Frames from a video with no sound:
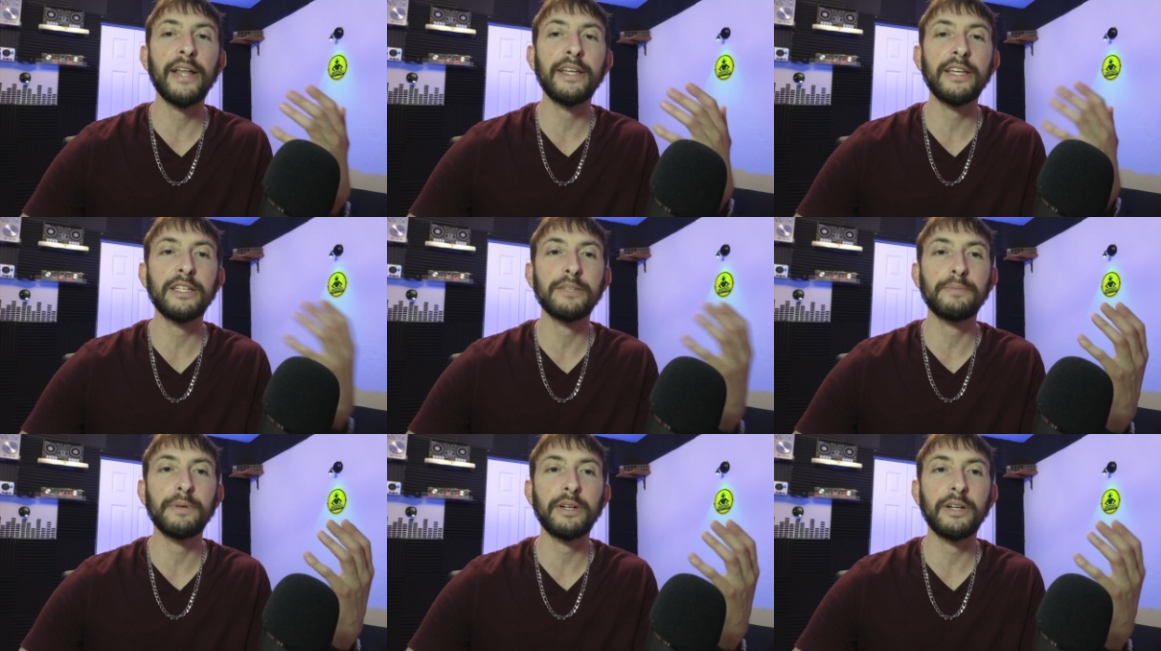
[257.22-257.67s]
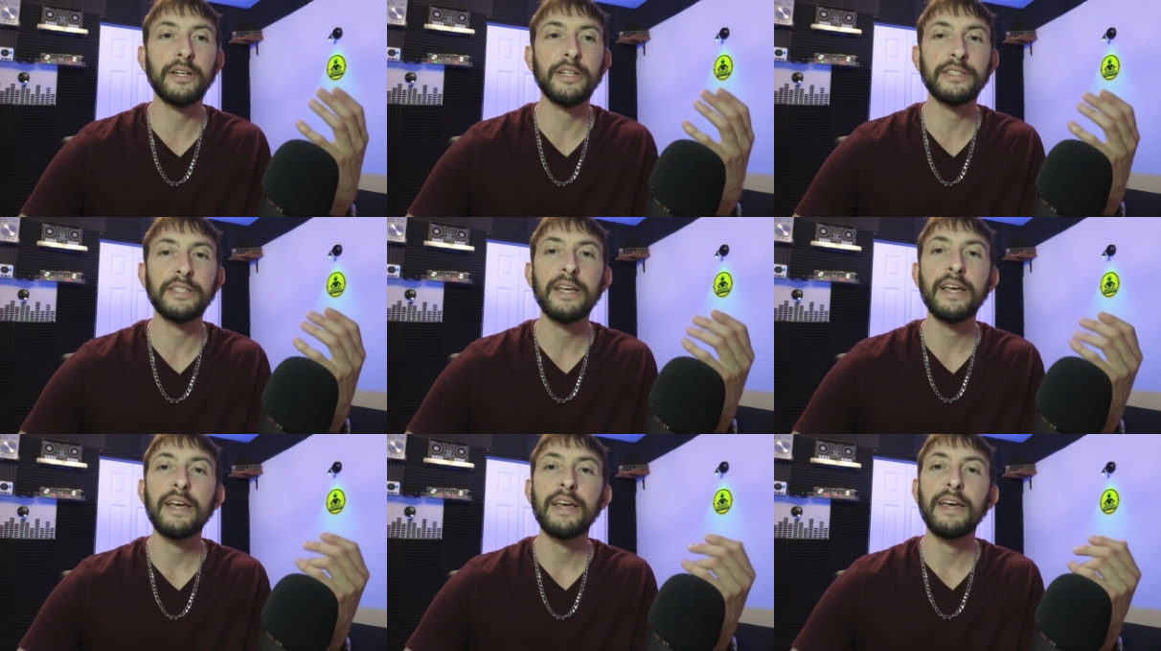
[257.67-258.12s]
is
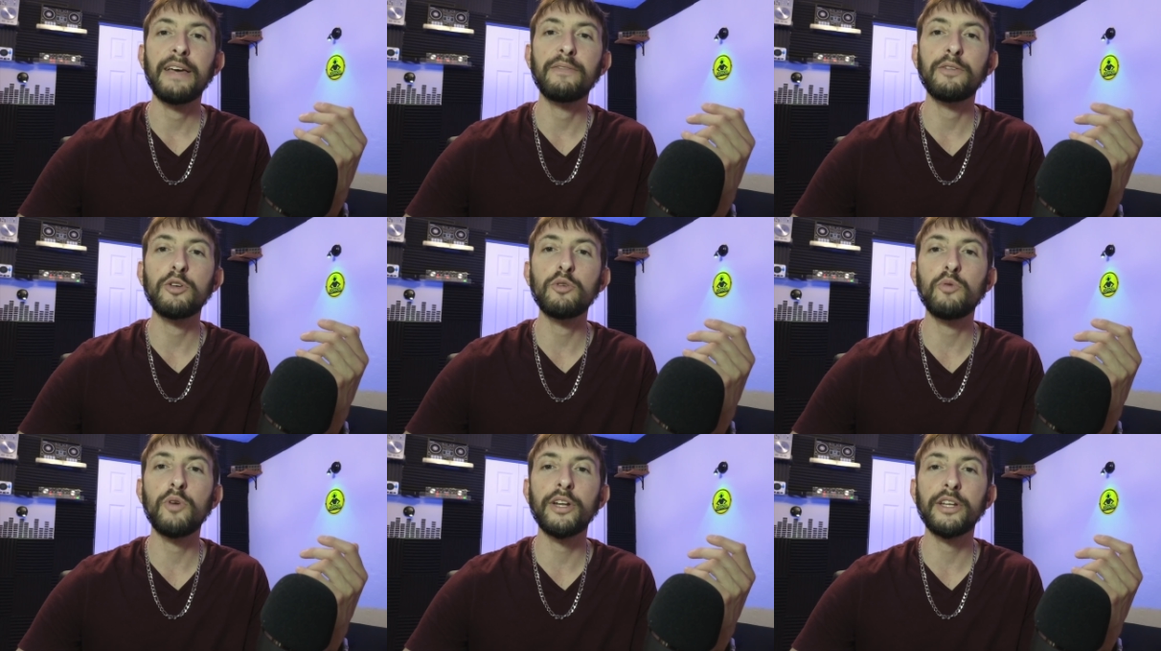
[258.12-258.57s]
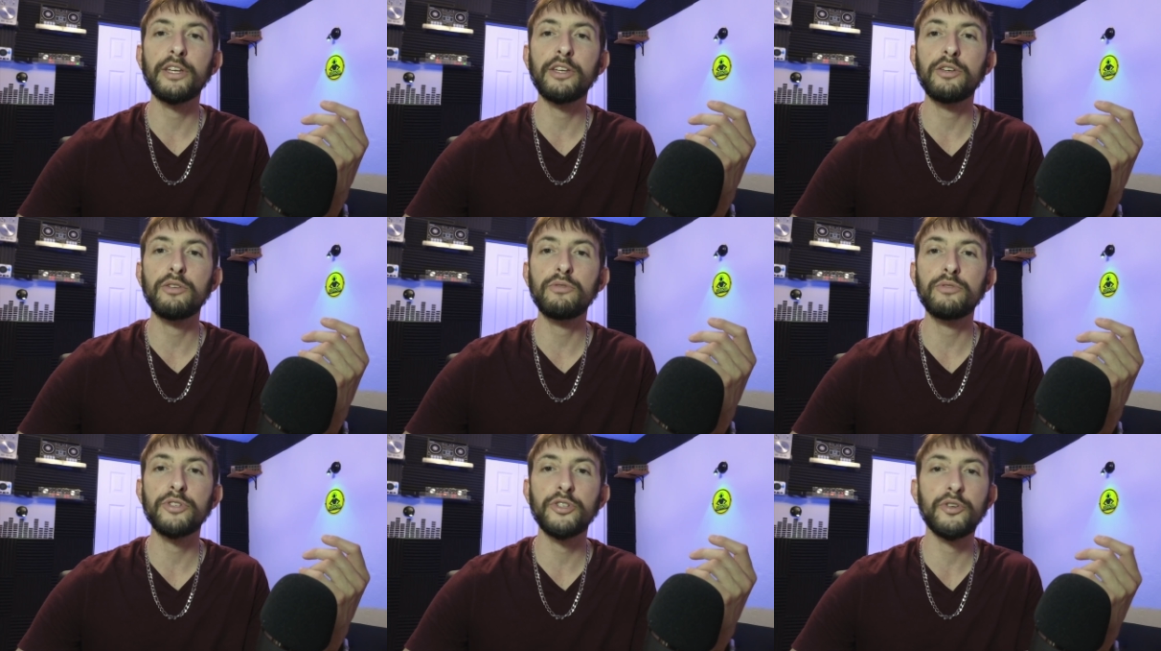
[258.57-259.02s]
because if you want to
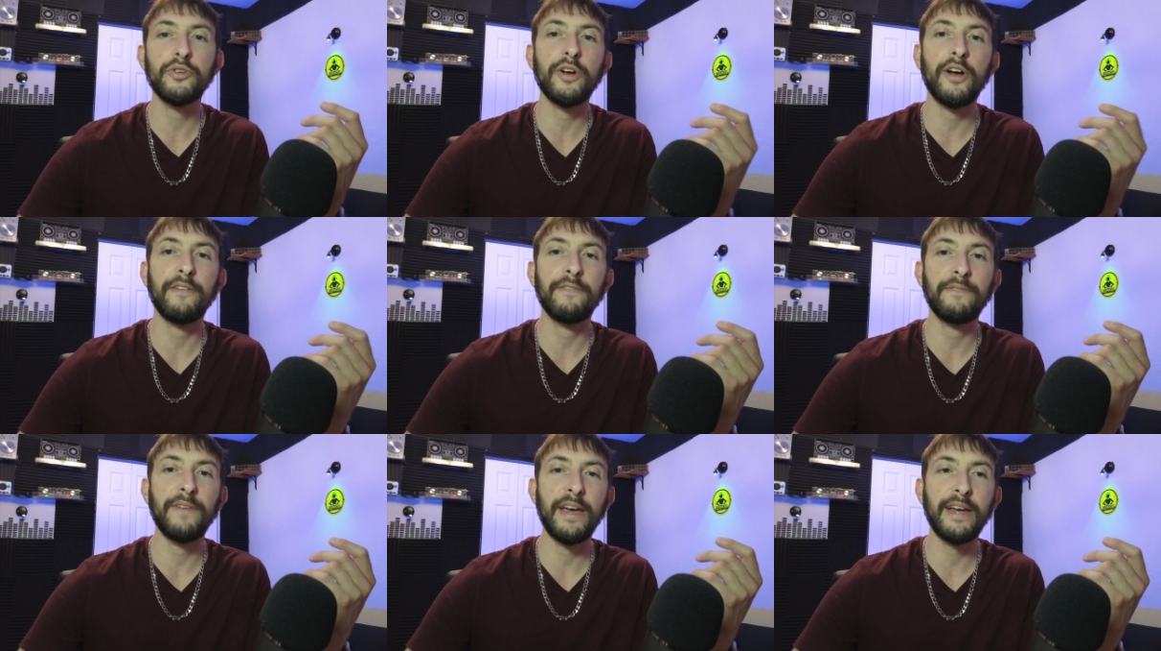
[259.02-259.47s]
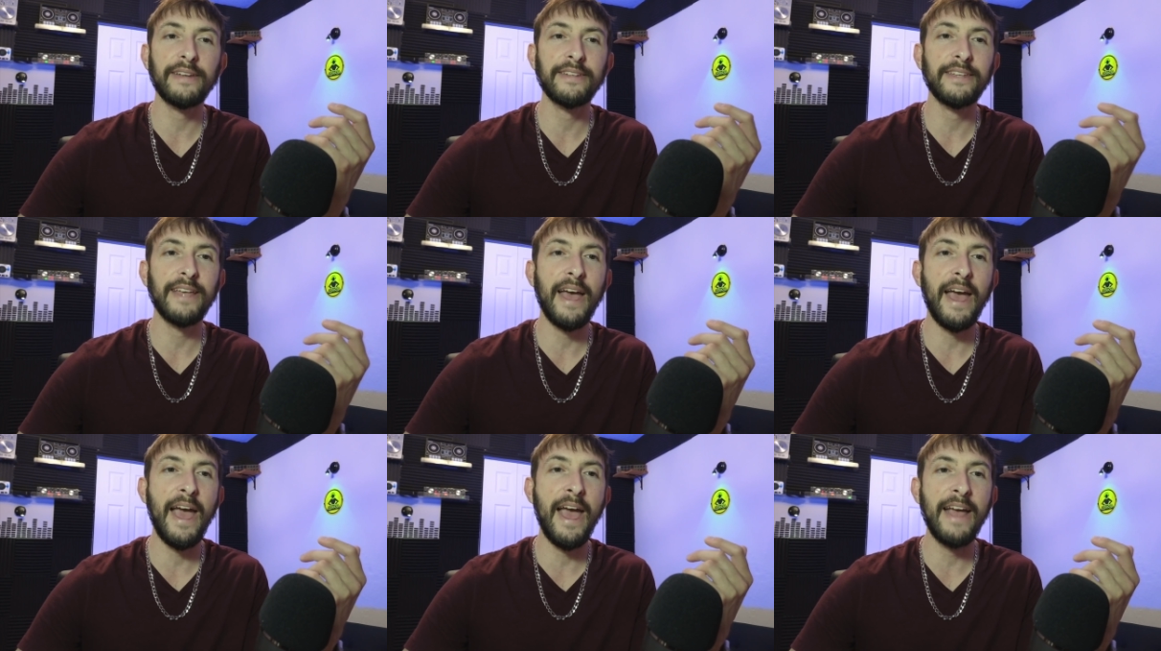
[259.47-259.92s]
use your effects